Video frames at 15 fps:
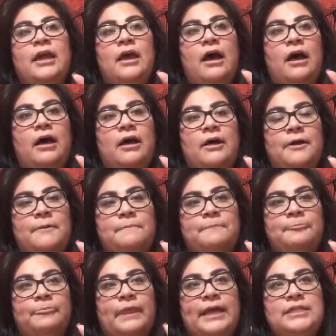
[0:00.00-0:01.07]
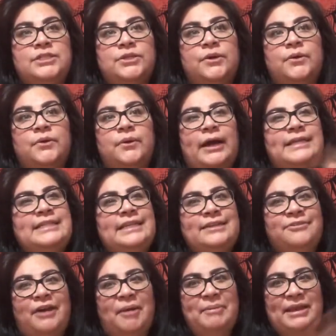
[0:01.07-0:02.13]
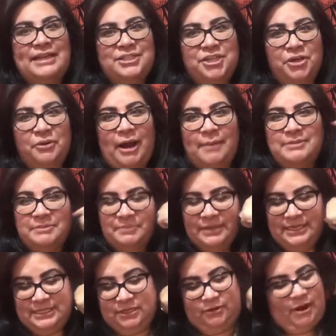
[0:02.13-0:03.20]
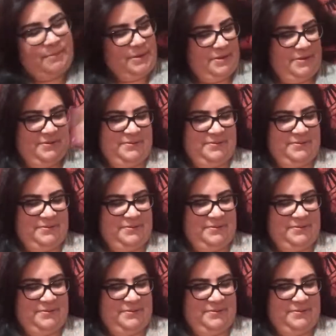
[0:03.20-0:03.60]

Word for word: Um, and so I didn't grab it. I should have grabbed it, but I didn't grab it.